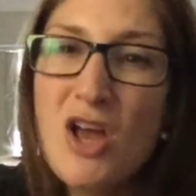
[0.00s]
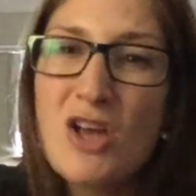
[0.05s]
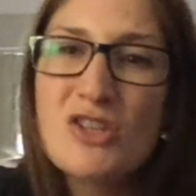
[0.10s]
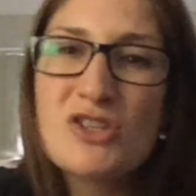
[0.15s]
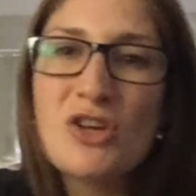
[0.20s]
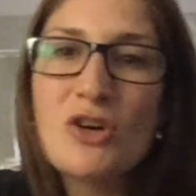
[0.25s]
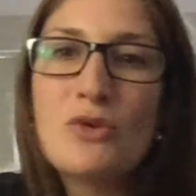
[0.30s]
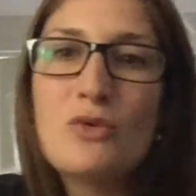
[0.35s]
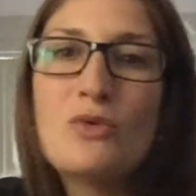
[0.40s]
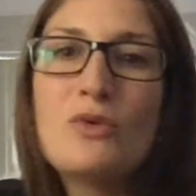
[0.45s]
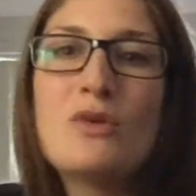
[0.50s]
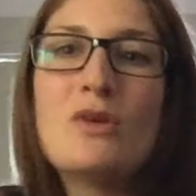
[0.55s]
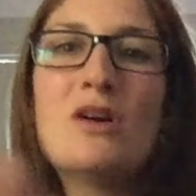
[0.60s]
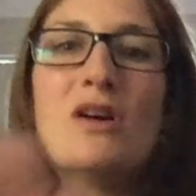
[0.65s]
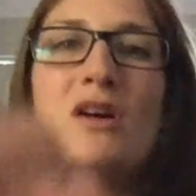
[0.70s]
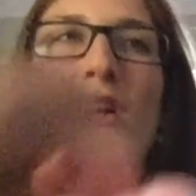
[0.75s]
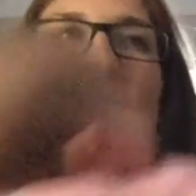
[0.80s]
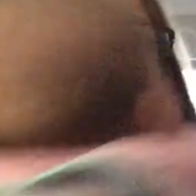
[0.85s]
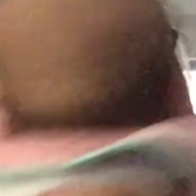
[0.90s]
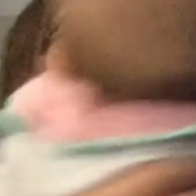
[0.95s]
So
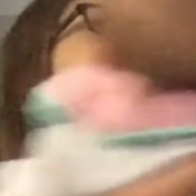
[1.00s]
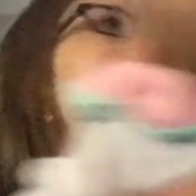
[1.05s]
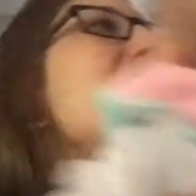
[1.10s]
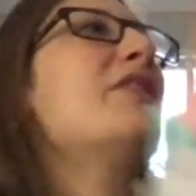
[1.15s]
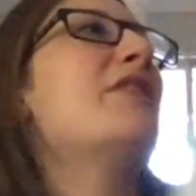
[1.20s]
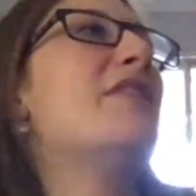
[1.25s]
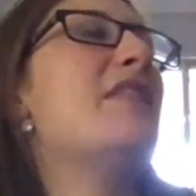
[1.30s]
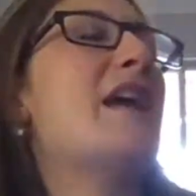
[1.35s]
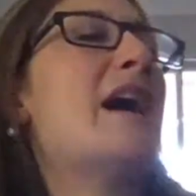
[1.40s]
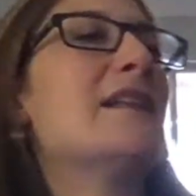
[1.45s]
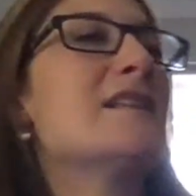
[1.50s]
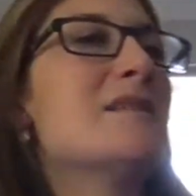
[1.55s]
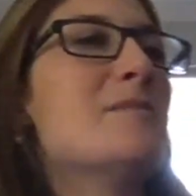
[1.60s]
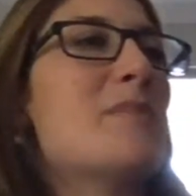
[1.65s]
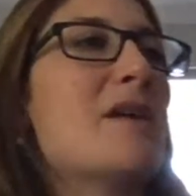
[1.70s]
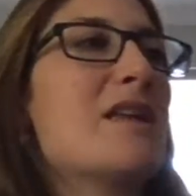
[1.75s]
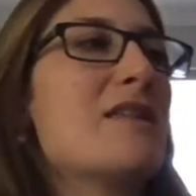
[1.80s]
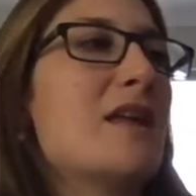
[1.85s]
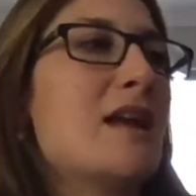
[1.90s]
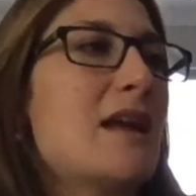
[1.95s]
that's a
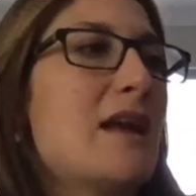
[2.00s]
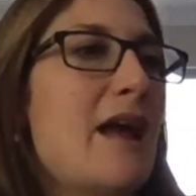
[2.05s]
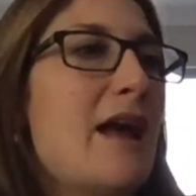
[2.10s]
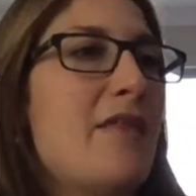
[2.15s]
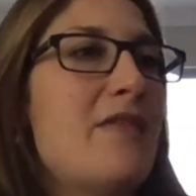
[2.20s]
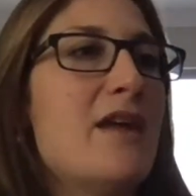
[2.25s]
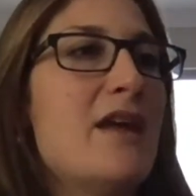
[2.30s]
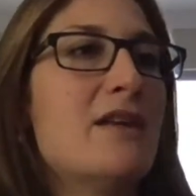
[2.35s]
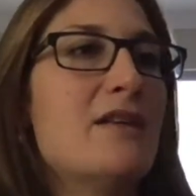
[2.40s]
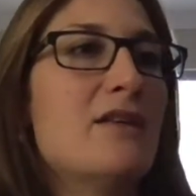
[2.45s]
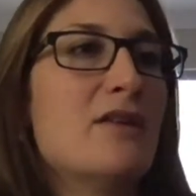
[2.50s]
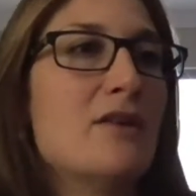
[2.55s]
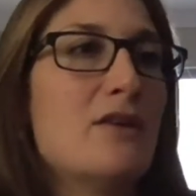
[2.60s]
big thing. And then